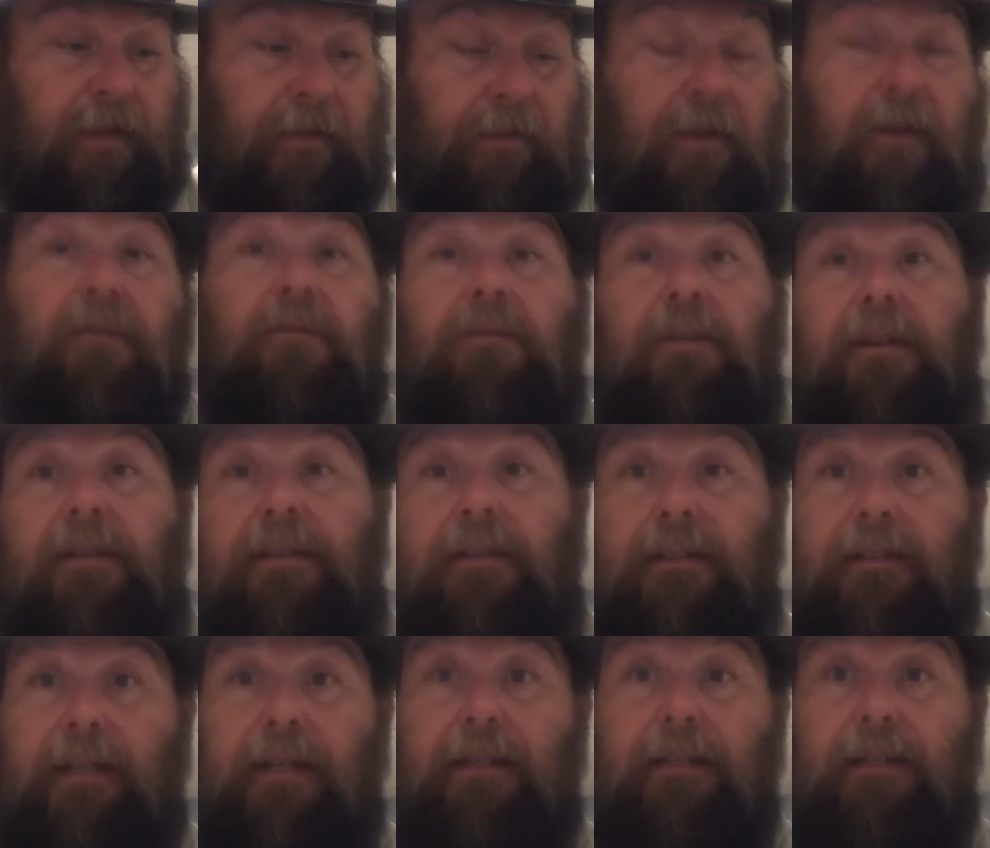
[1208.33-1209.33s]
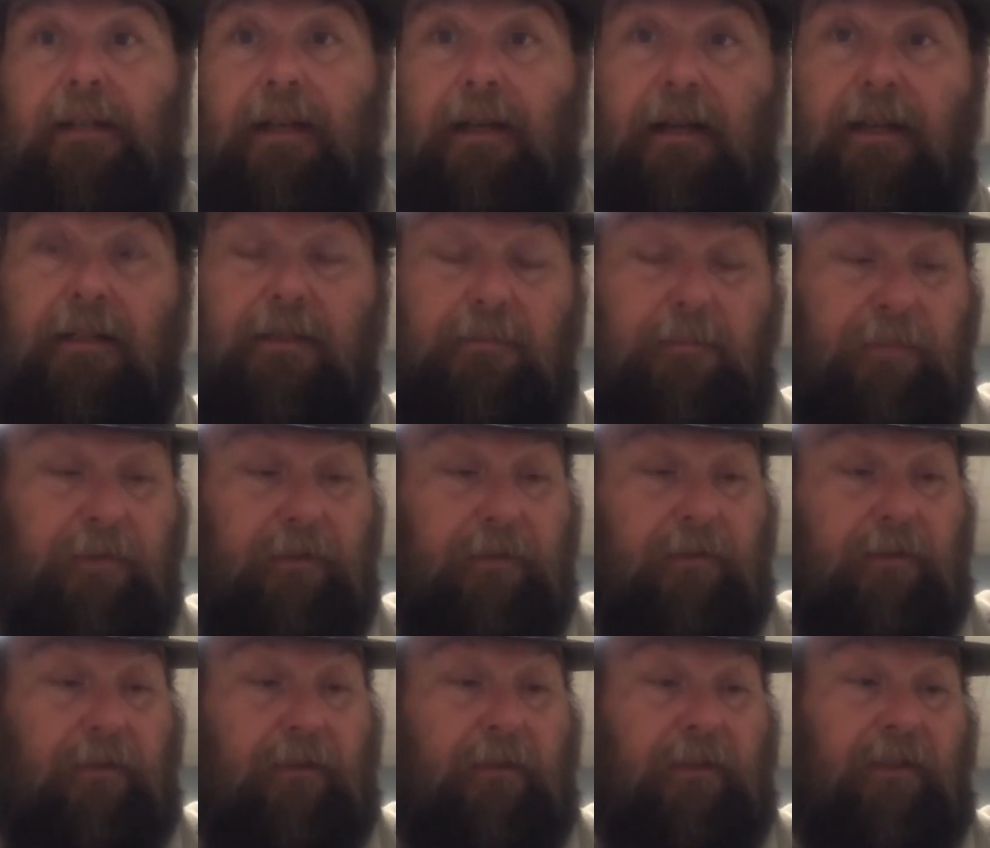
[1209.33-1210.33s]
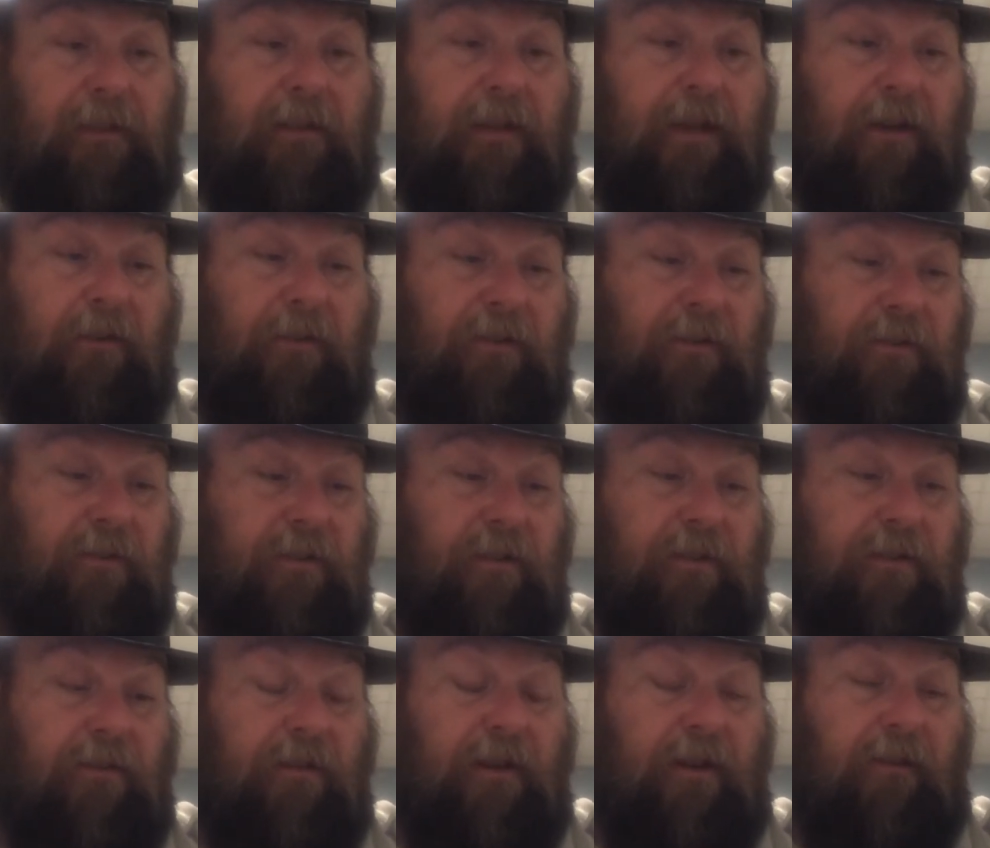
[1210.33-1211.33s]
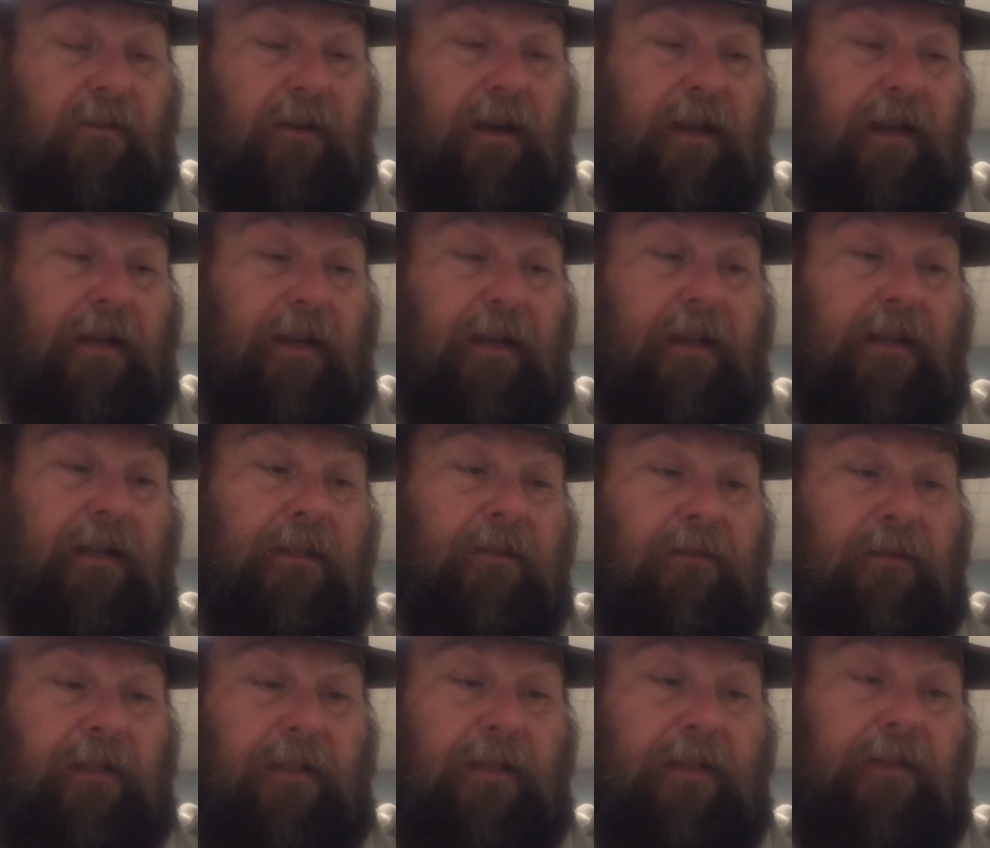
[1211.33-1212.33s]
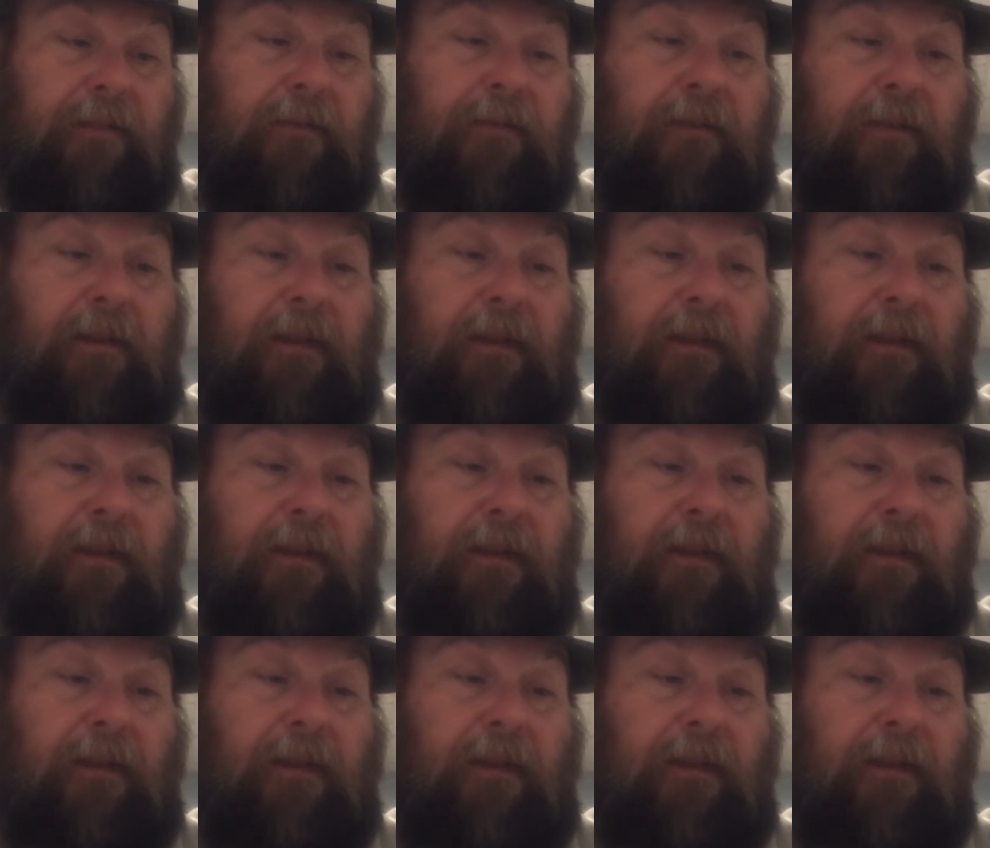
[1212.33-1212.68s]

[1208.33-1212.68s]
Thought I was gonna take it to the hospital because usually you got a ragged edge on the end